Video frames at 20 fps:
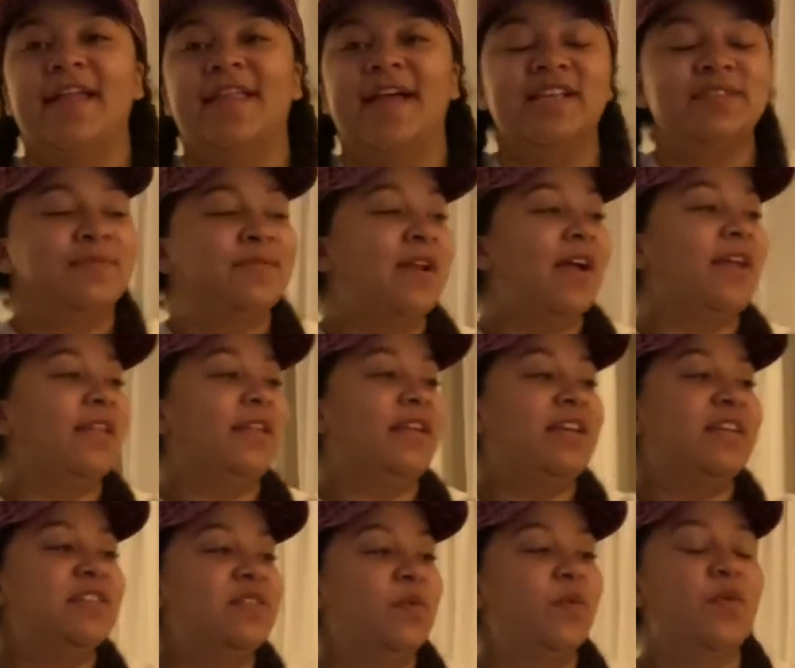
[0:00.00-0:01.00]
last but not
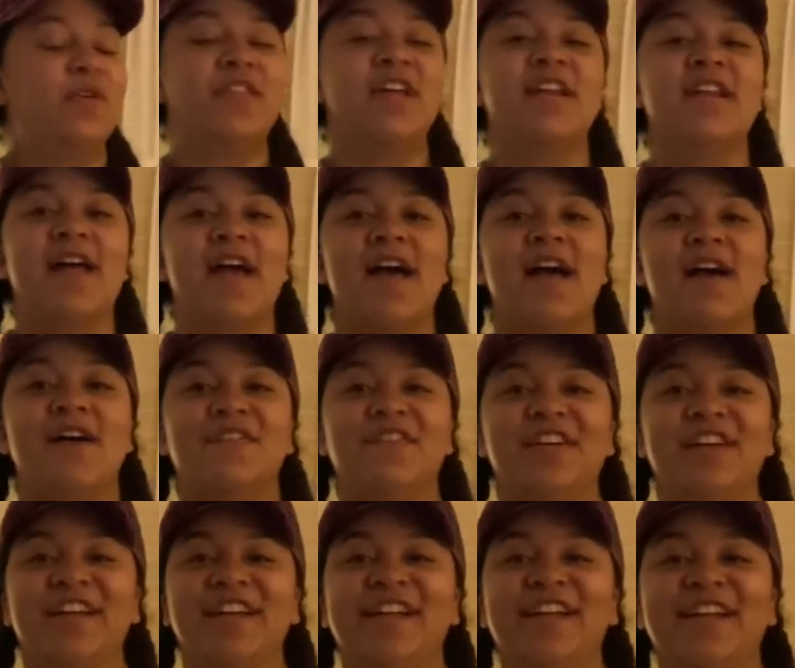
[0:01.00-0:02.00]
least, we then have
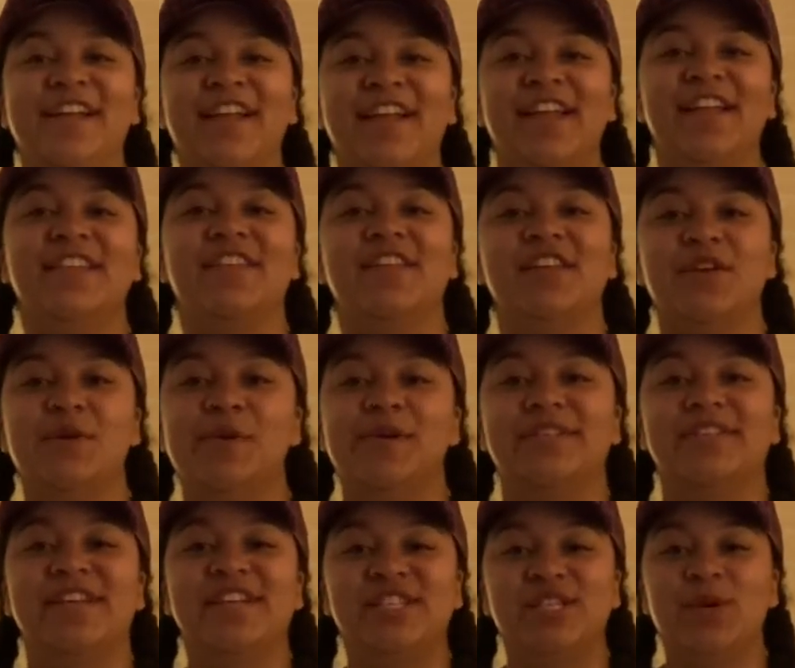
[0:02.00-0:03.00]
the
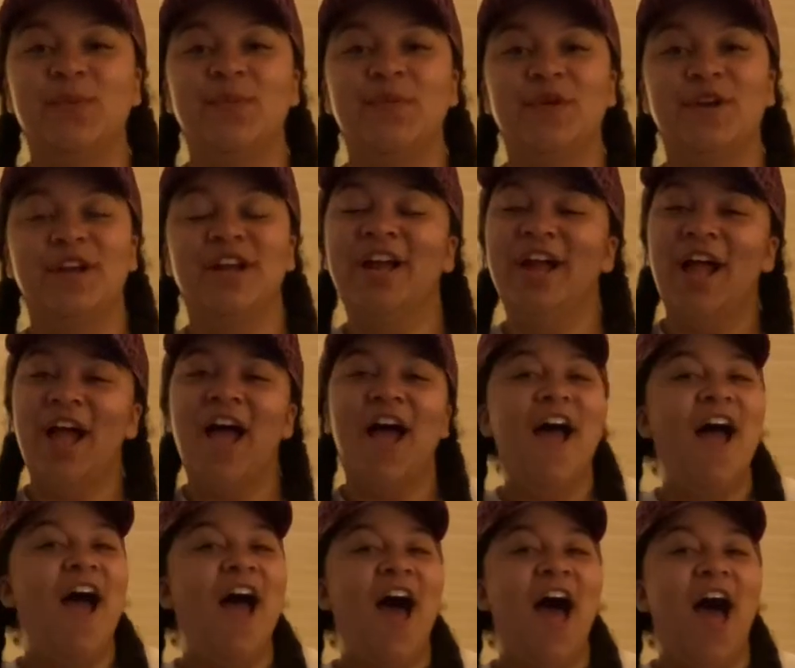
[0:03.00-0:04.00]
USA jumper.
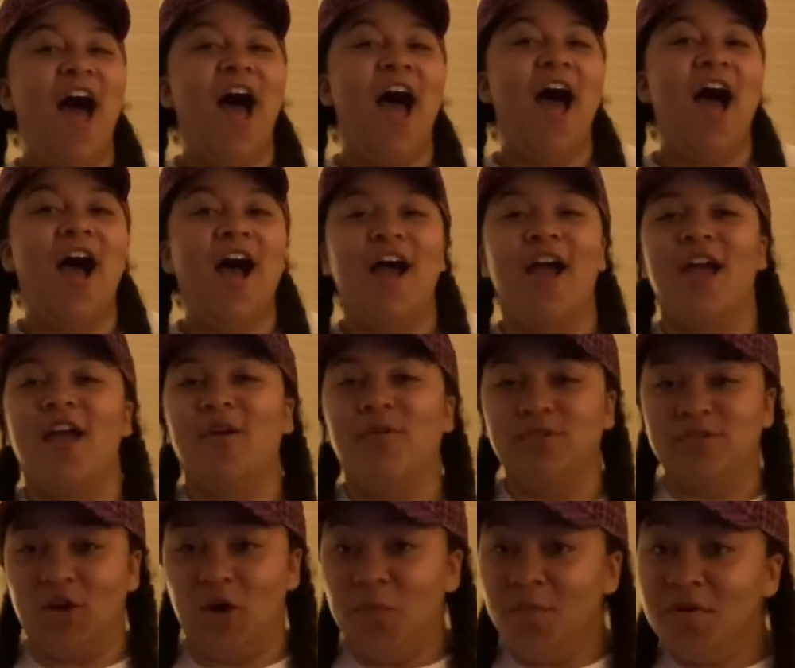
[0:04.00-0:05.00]
I was
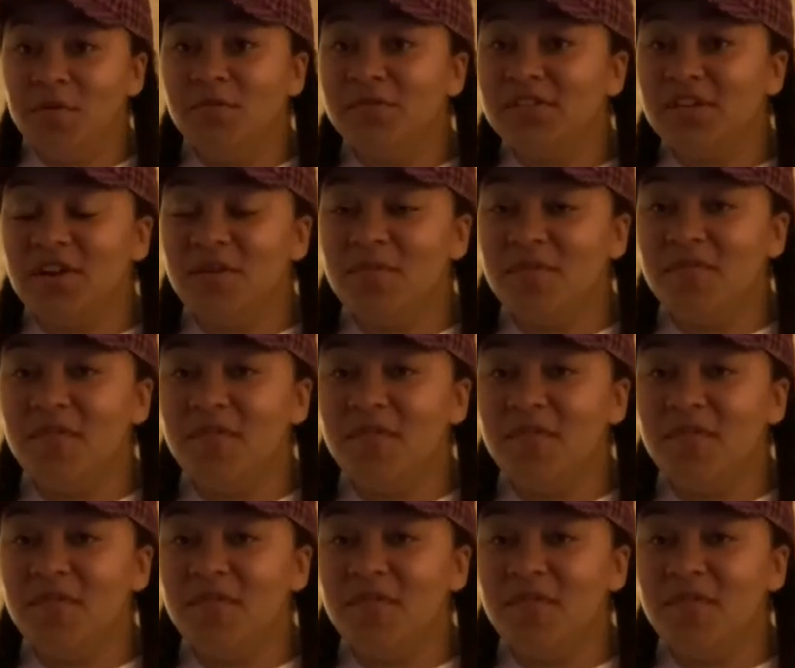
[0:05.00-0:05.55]
hoping it was gonna be